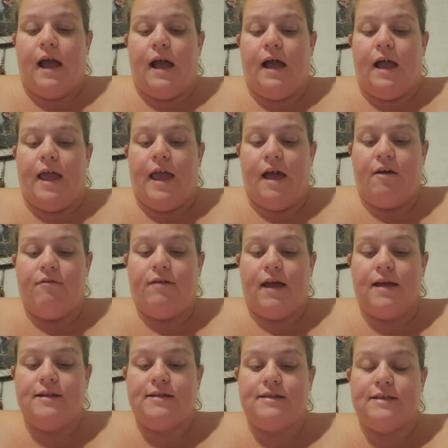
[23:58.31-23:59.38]
I have
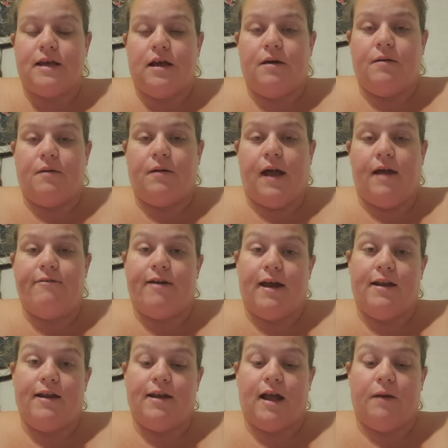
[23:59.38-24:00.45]
had some, I've
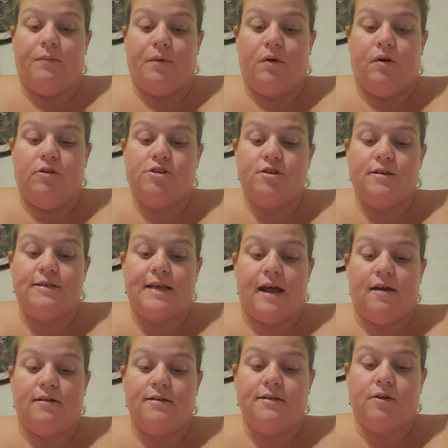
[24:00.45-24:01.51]
had a couple
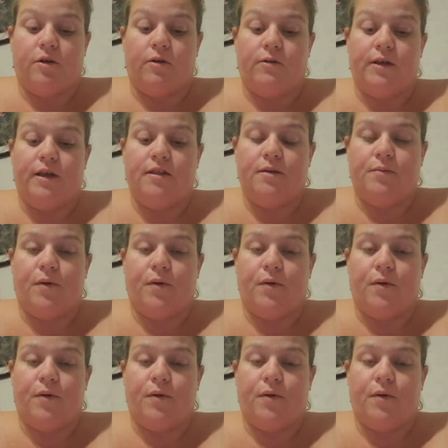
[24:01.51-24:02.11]
ultrasounds early in the